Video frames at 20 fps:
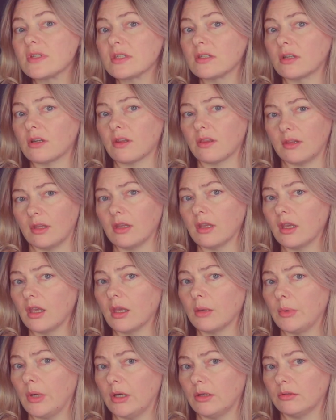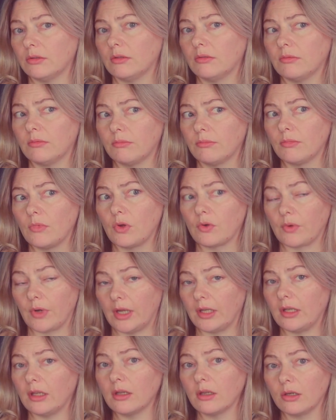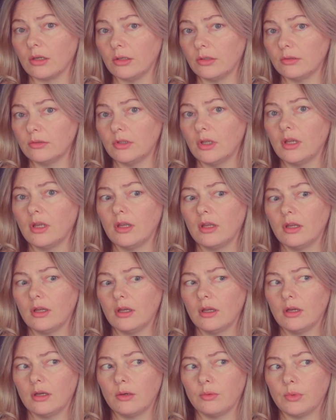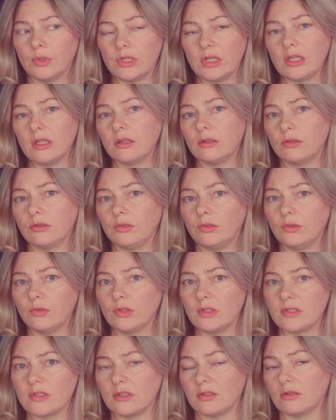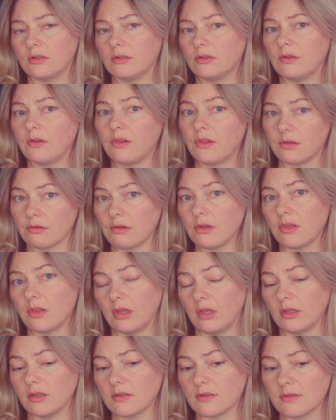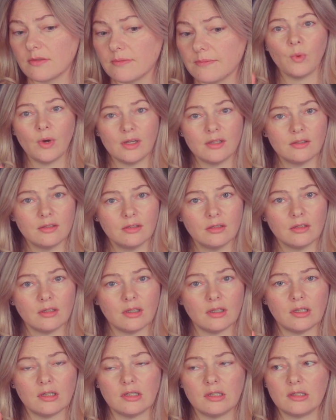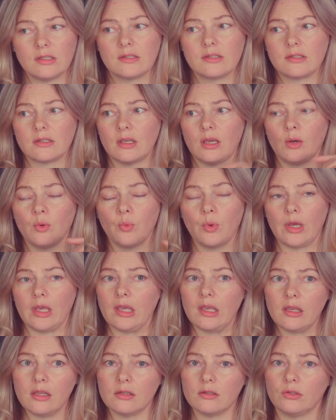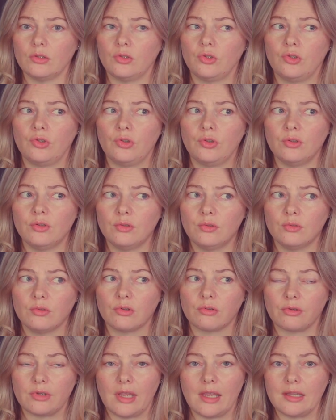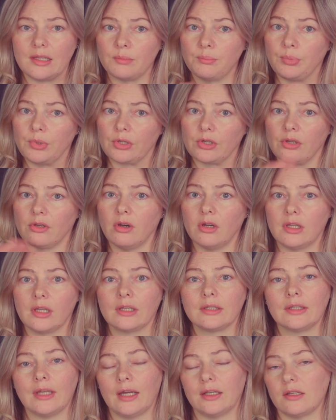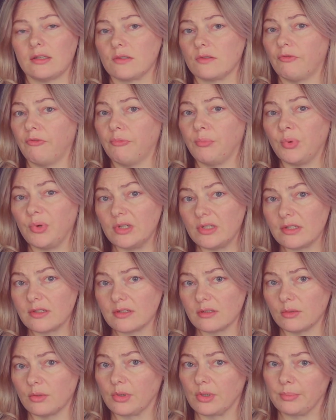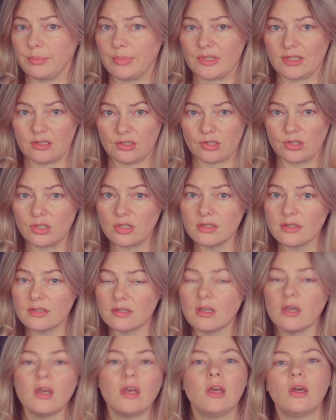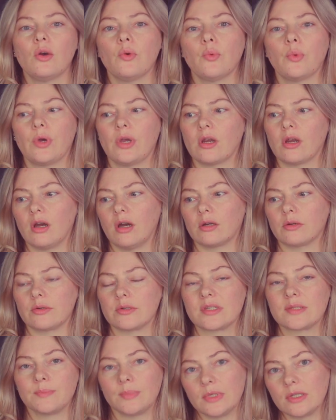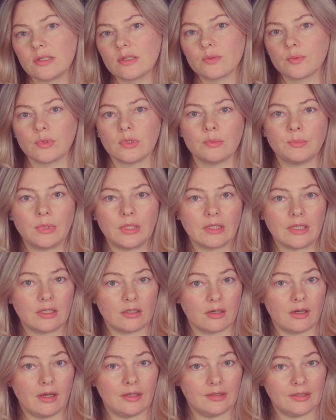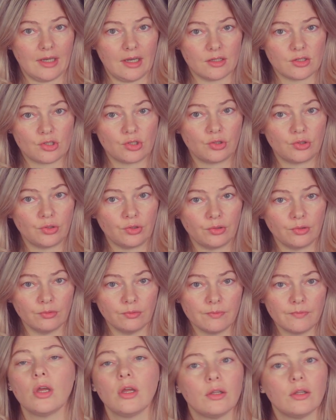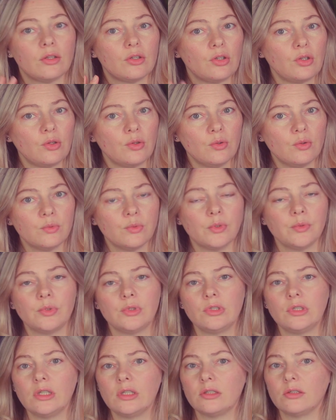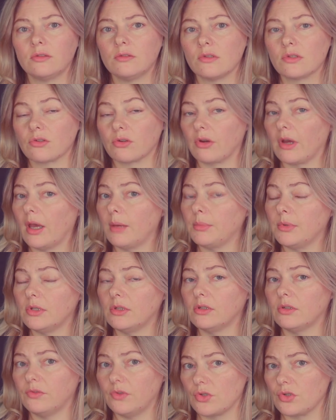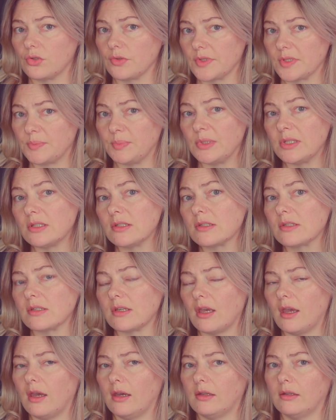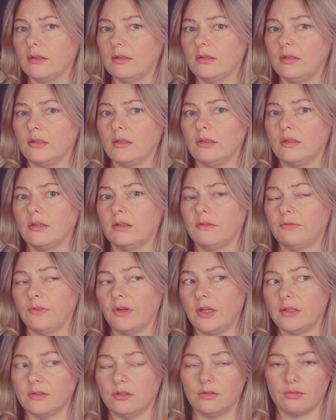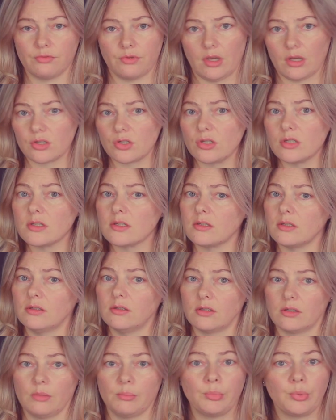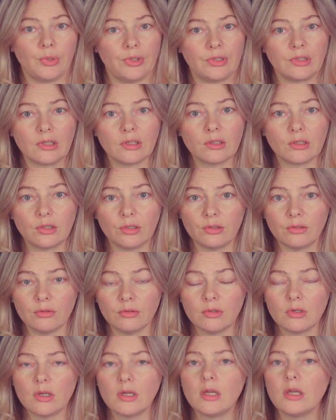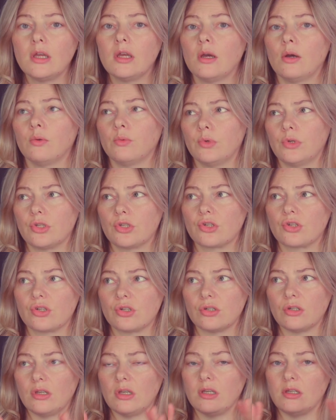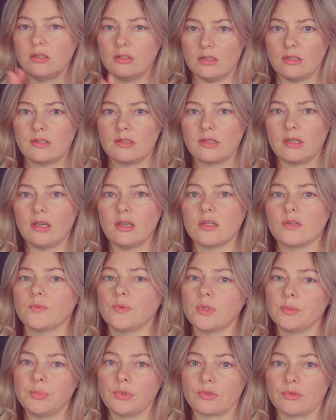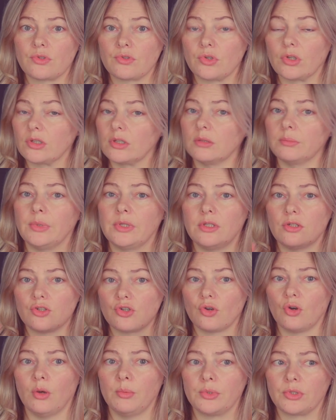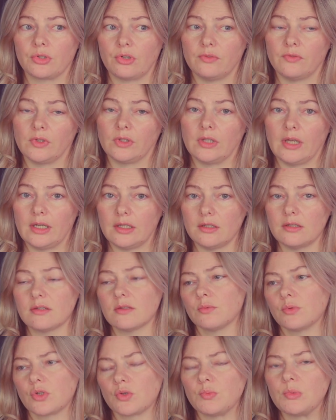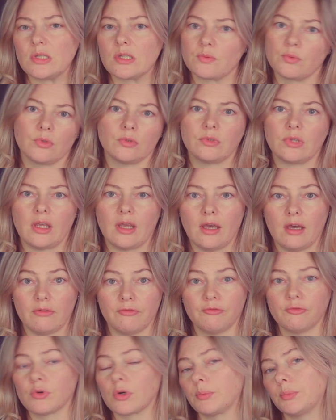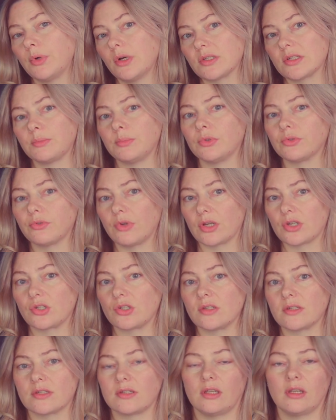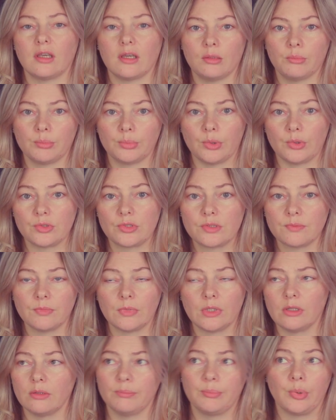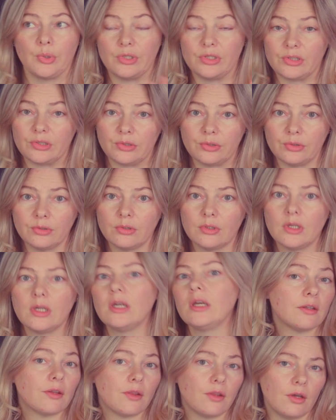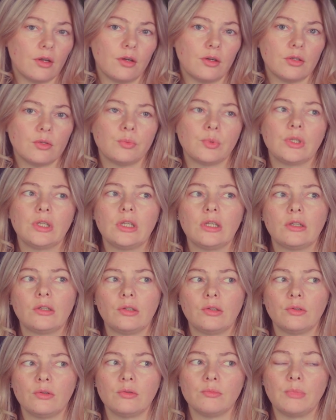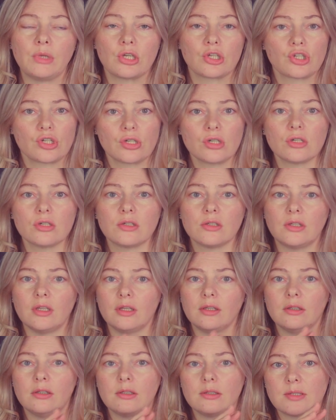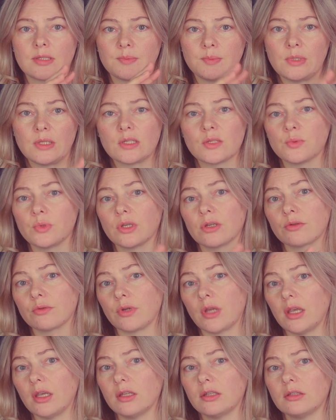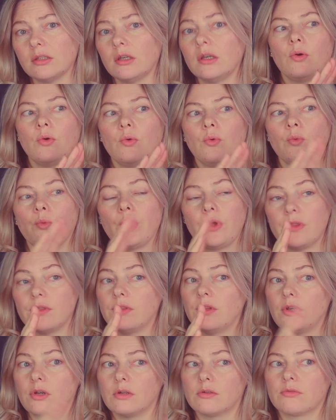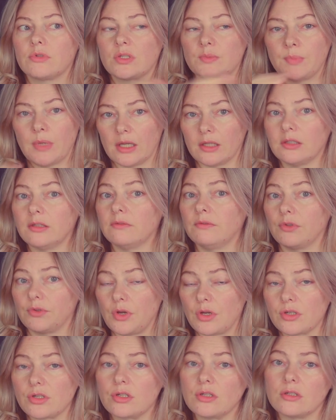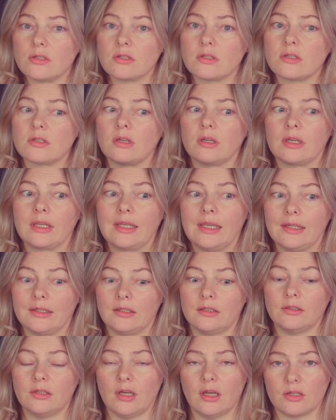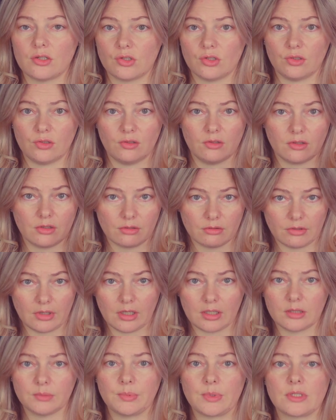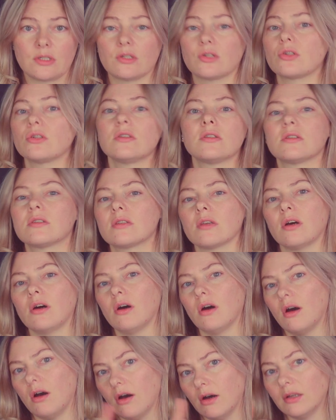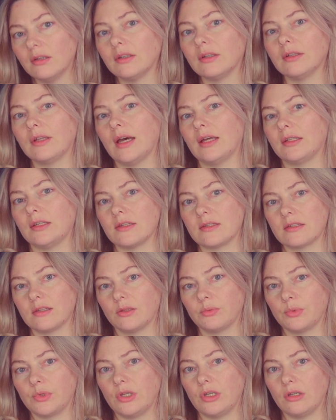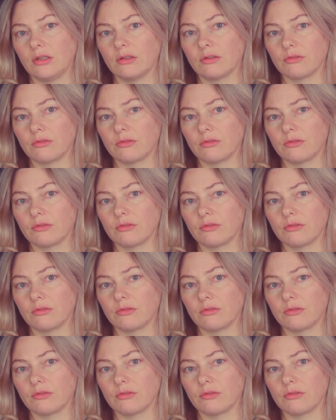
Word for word: start thinking about writing code, we need to consider three things. One is a way to create a periodic lattice of points or positions where our spins will be later attached to. Two, we would need to describe individual spins and define the directions that they're pointing to, which in this case will be restricted by the geometry of the lattice, which means we only have four possible directions they can post, uh, point to. And third, we need to make sure that the spins we create with their respective directions get attached to the correct positions on the lattice that we